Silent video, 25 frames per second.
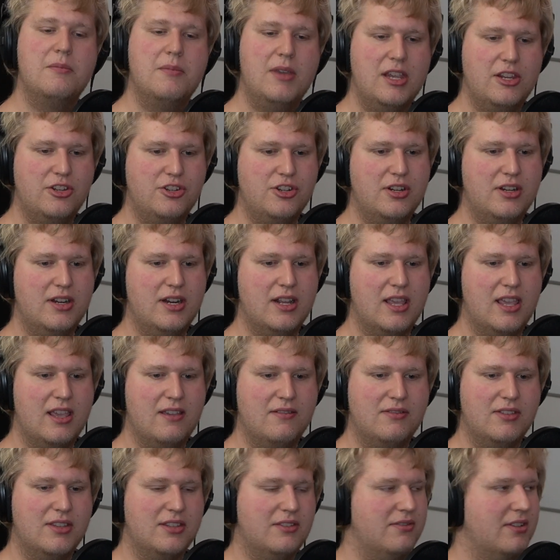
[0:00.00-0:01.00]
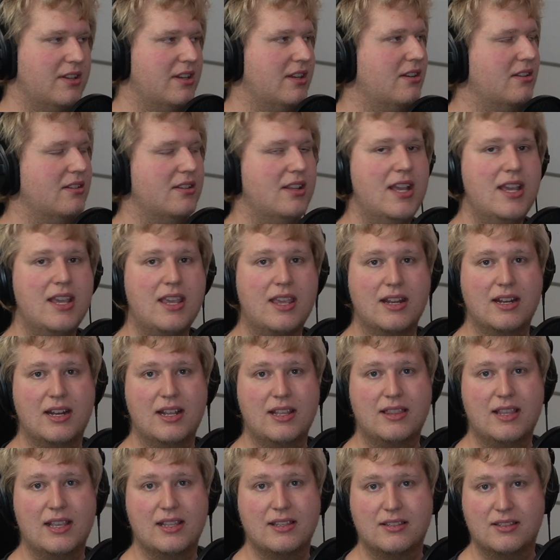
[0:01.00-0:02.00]
Make sure to give this video a like and
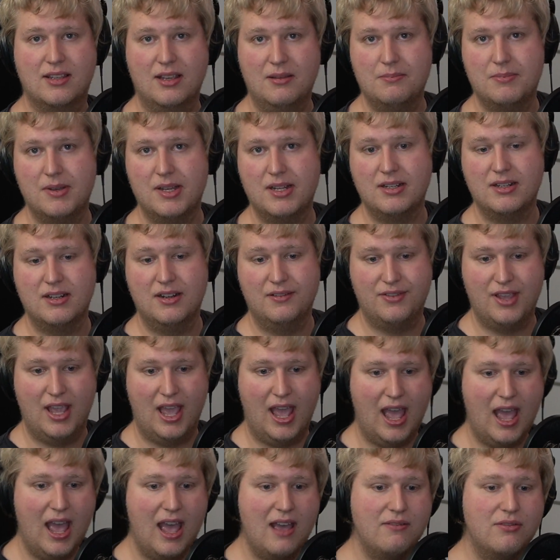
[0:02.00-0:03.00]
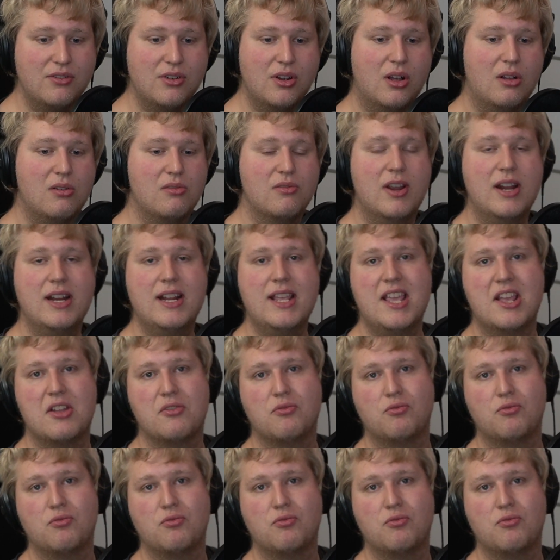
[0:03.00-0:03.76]
hit that sub button if you haven't already.